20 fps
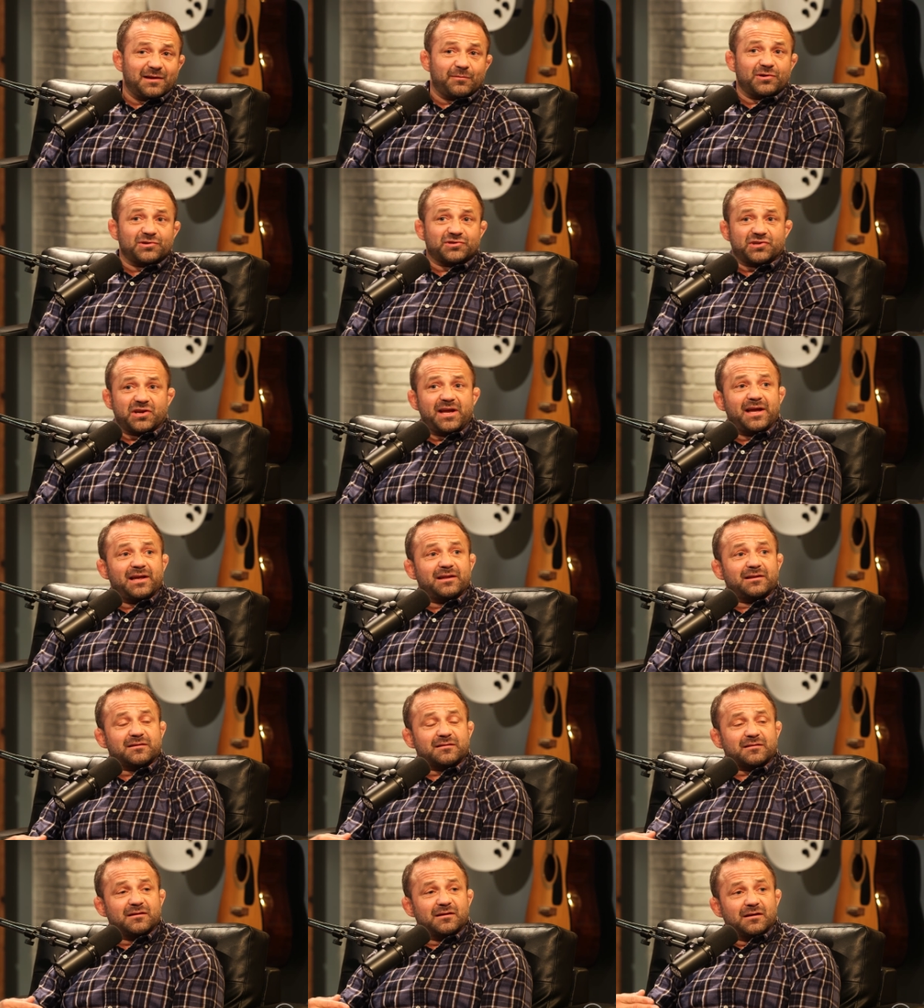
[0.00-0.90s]
then
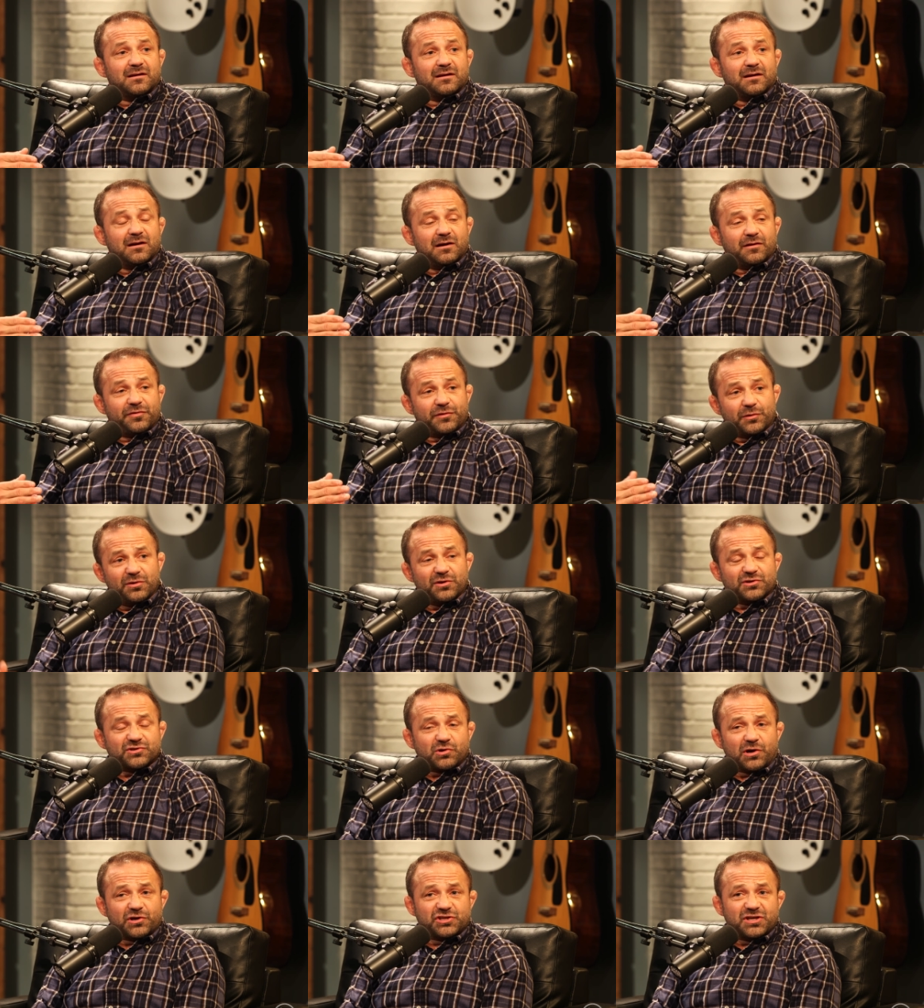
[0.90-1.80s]
resilient uh, through
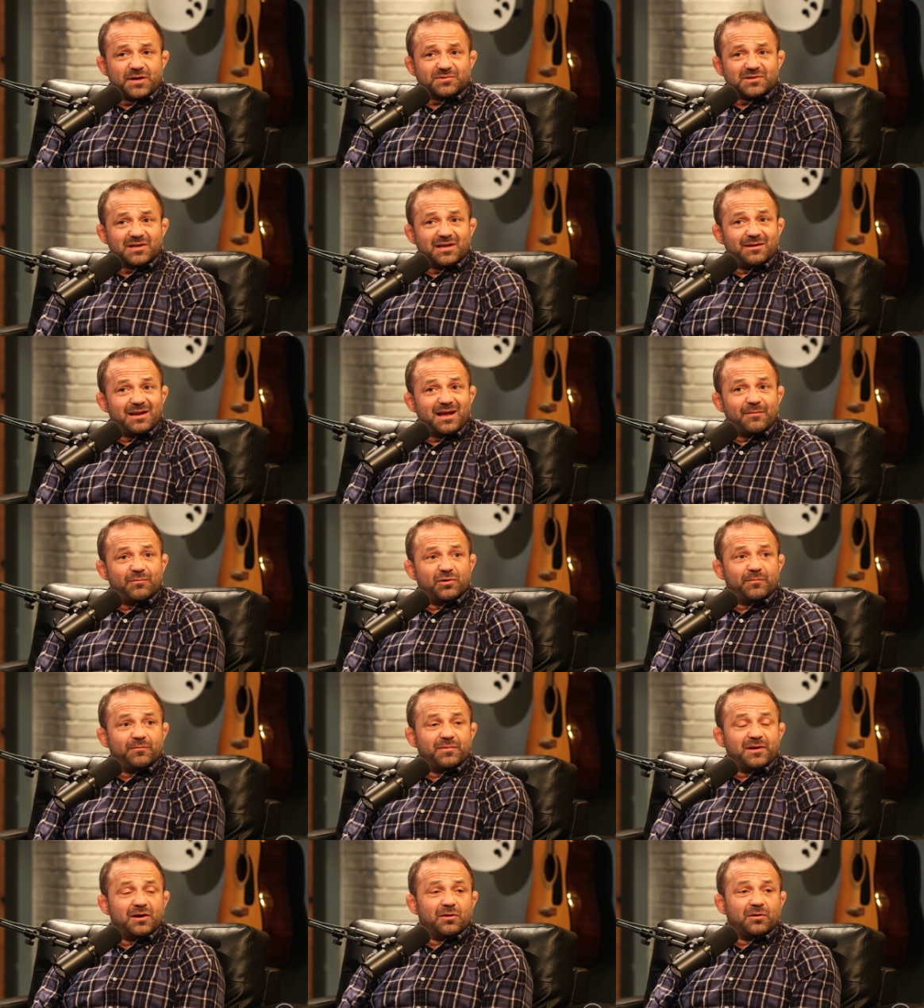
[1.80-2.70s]
those hardships and able
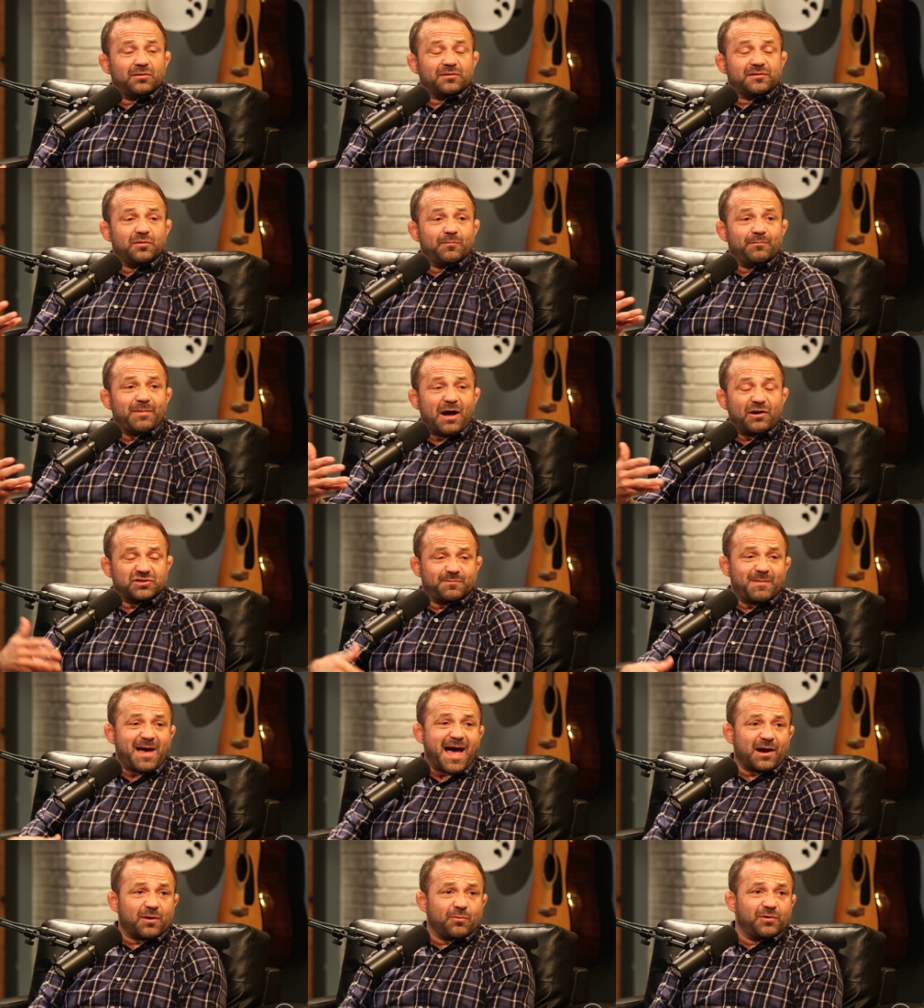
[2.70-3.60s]
to be able to bounce
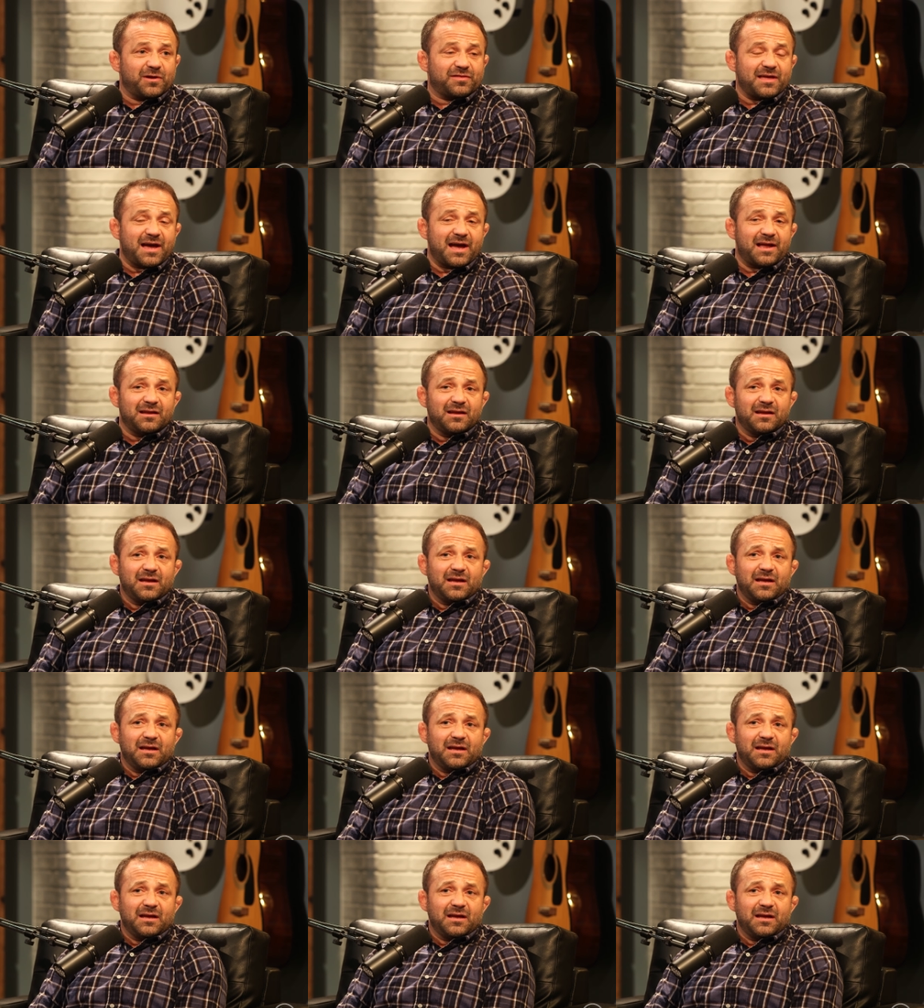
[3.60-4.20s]
back with that.